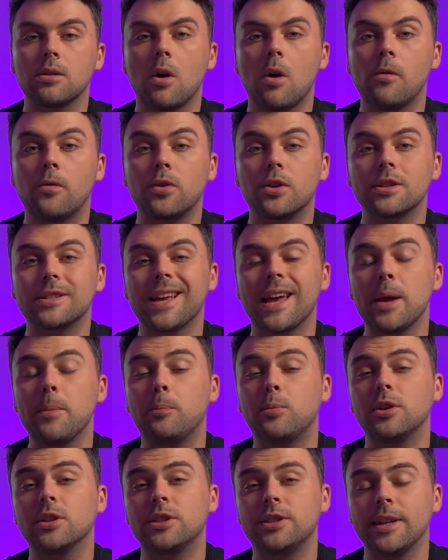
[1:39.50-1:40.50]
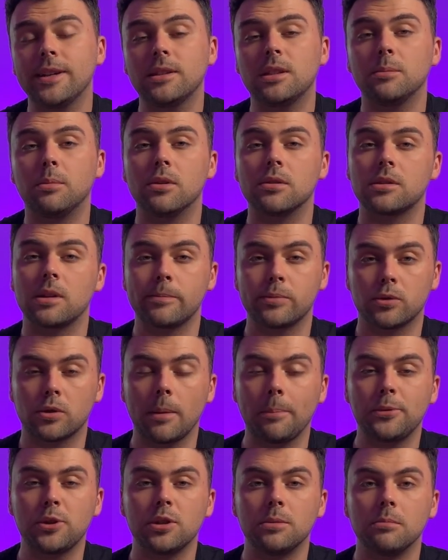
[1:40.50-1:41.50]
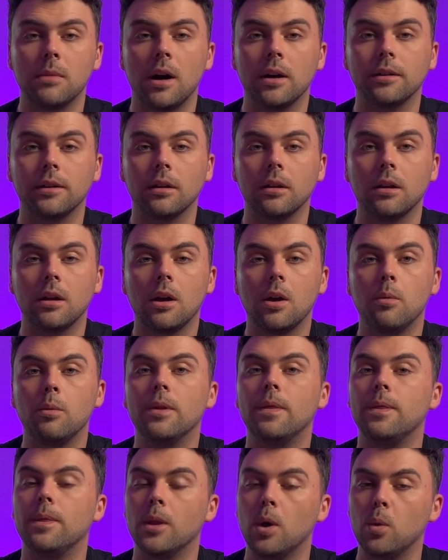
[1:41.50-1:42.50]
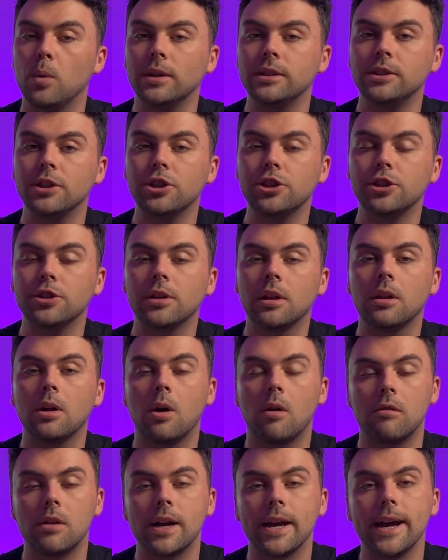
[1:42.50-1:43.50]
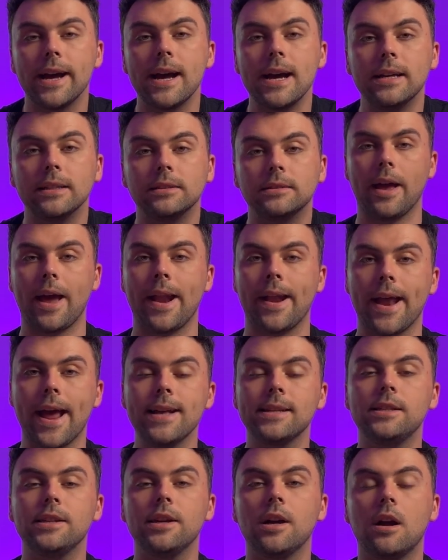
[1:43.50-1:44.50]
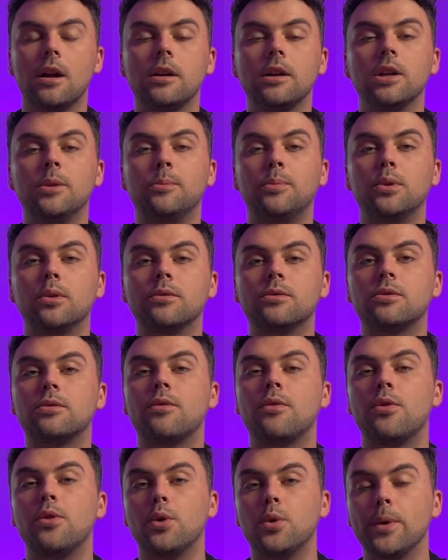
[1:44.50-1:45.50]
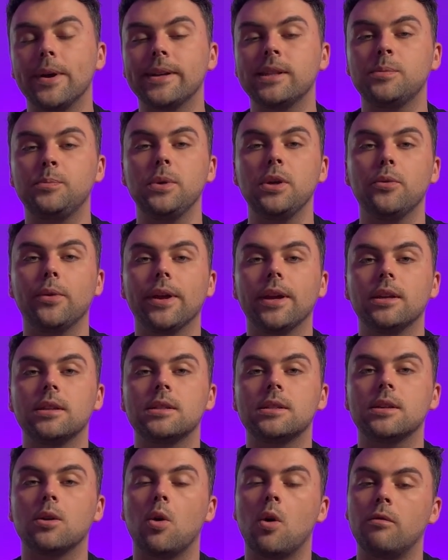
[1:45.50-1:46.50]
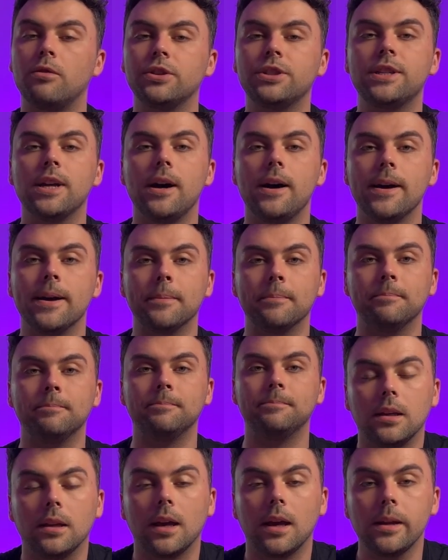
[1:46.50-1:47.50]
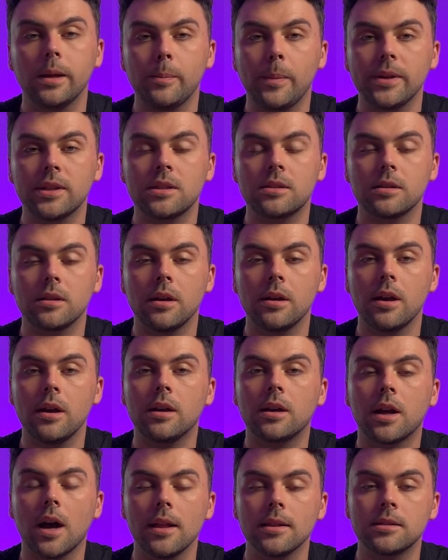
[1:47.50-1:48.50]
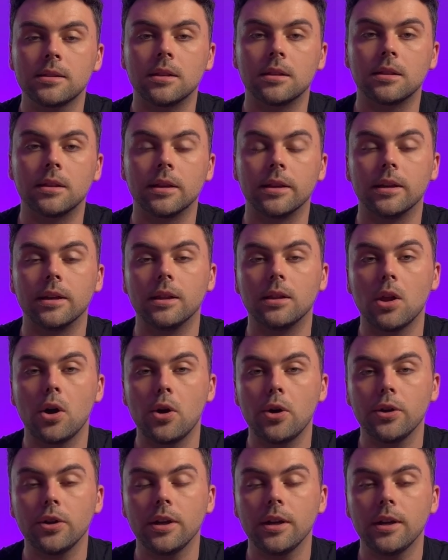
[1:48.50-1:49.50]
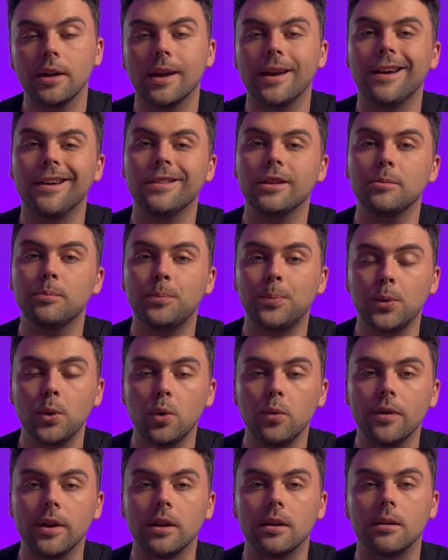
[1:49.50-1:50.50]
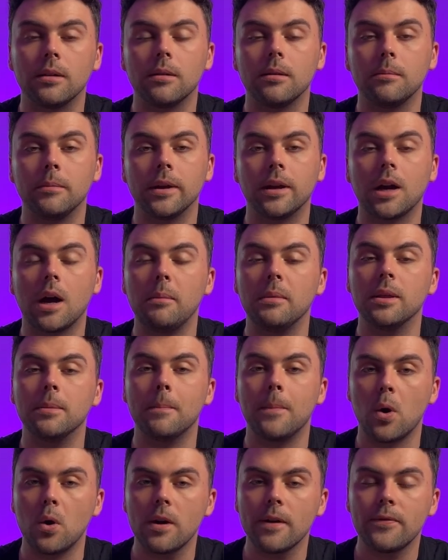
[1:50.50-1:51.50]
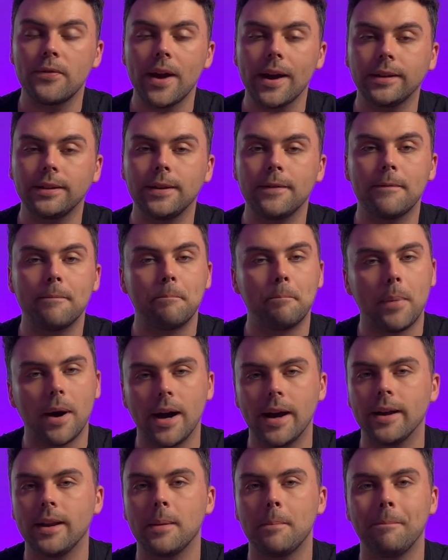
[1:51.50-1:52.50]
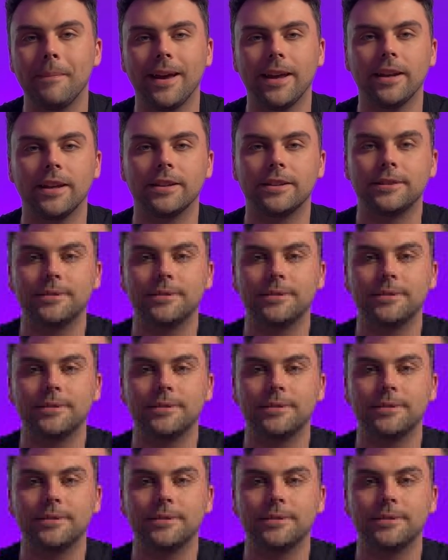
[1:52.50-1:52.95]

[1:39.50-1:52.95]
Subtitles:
offers a predictable subscription model with no additional overhead. An SDR improves through experience over time. AnyBiz's AI constantly learning and improving, becoming more effective by the minute.